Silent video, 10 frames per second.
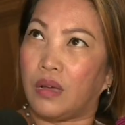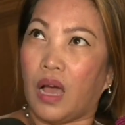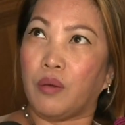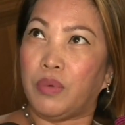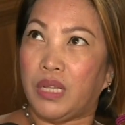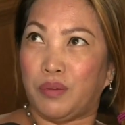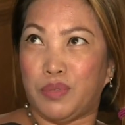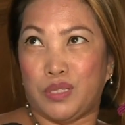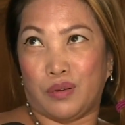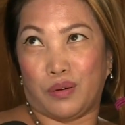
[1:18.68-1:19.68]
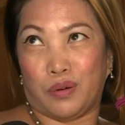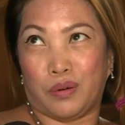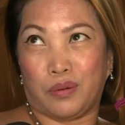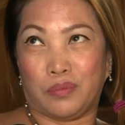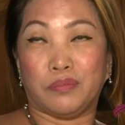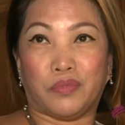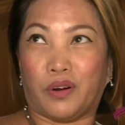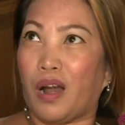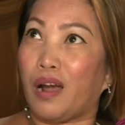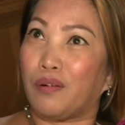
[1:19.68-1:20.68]
I believe so,
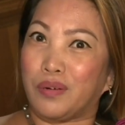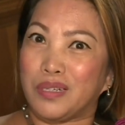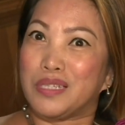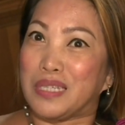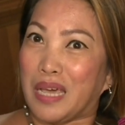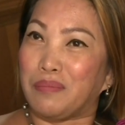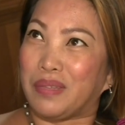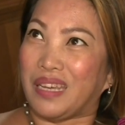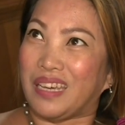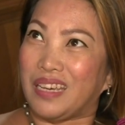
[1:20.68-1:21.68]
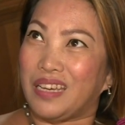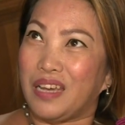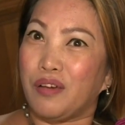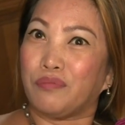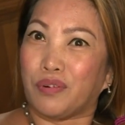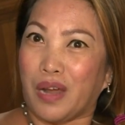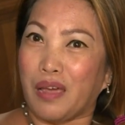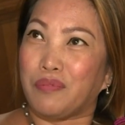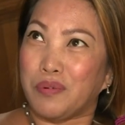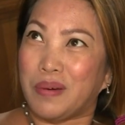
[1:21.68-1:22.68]
for our safety, mm -hmm. for
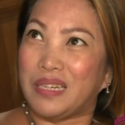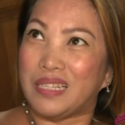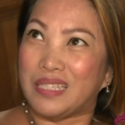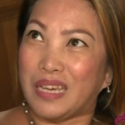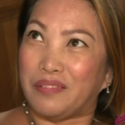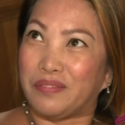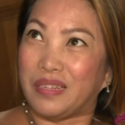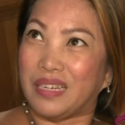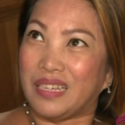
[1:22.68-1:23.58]
everybody's safety.